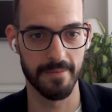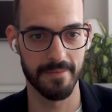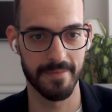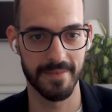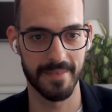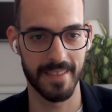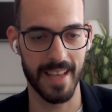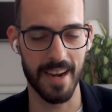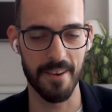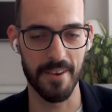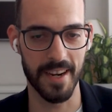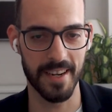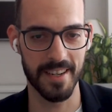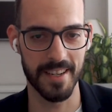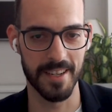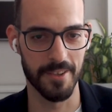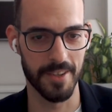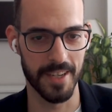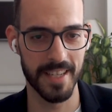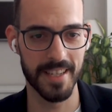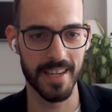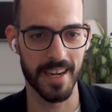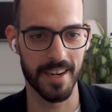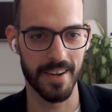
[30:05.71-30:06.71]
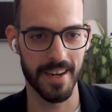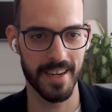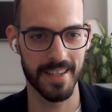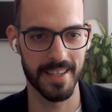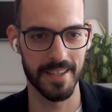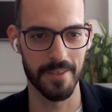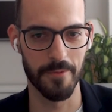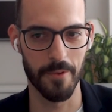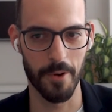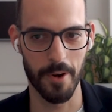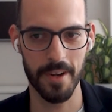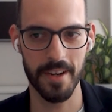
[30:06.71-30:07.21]
directly or indirectly
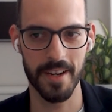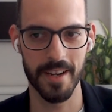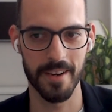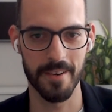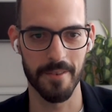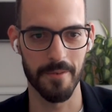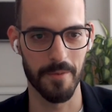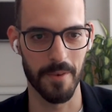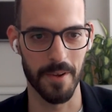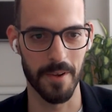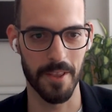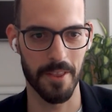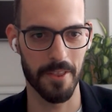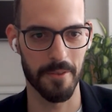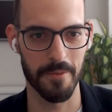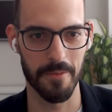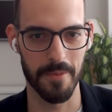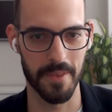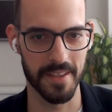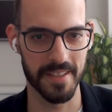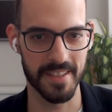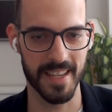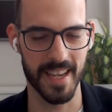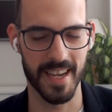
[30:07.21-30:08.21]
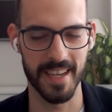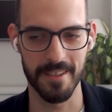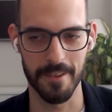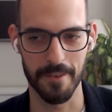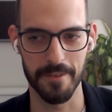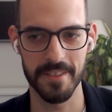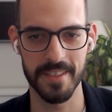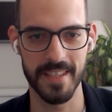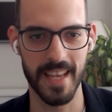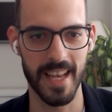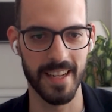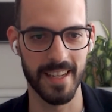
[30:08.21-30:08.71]
working with this kind of
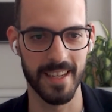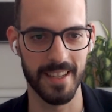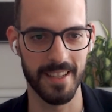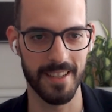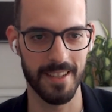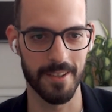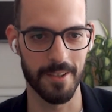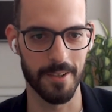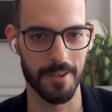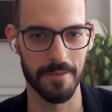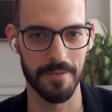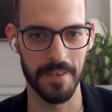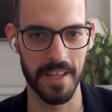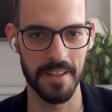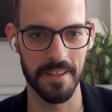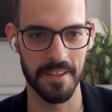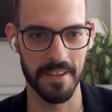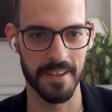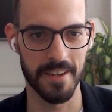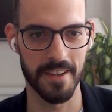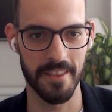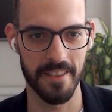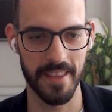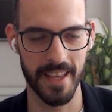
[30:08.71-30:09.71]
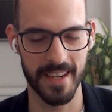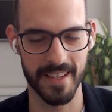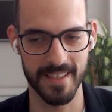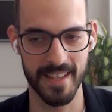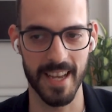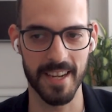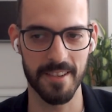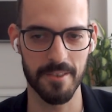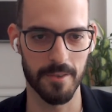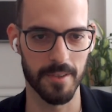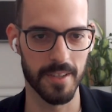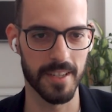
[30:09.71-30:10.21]
seller or vendor that is
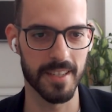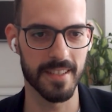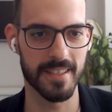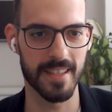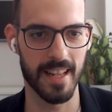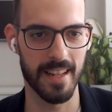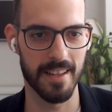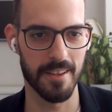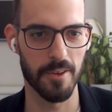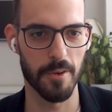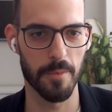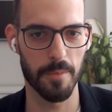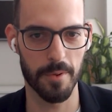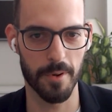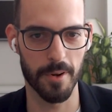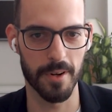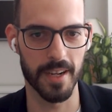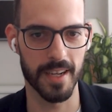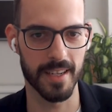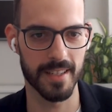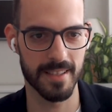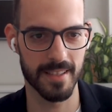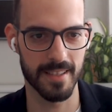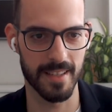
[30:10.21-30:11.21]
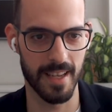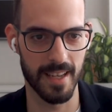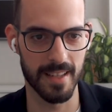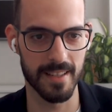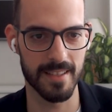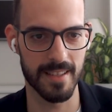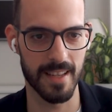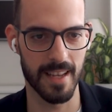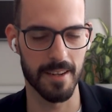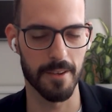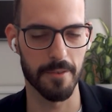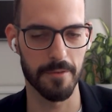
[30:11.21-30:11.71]
actually selling your products
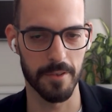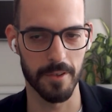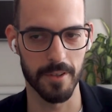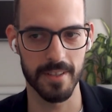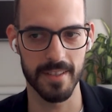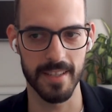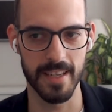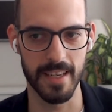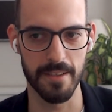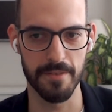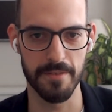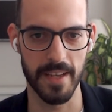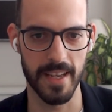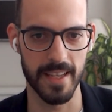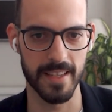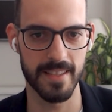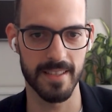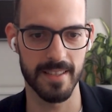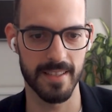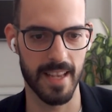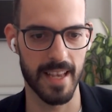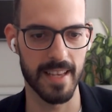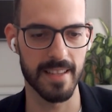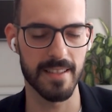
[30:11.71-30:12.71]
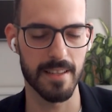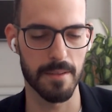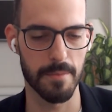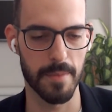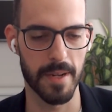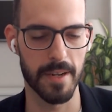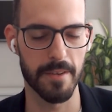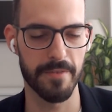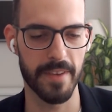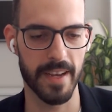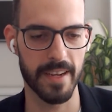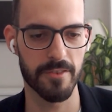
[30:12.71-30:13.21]
instead of yourself as the
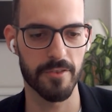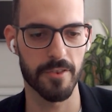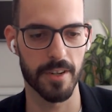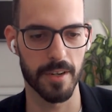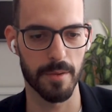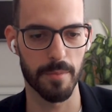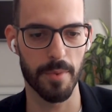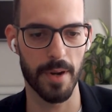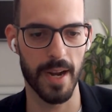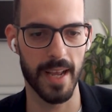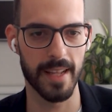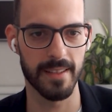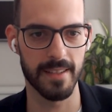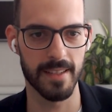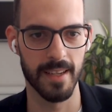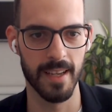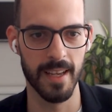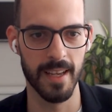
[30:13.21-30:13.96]
manufacturing brand.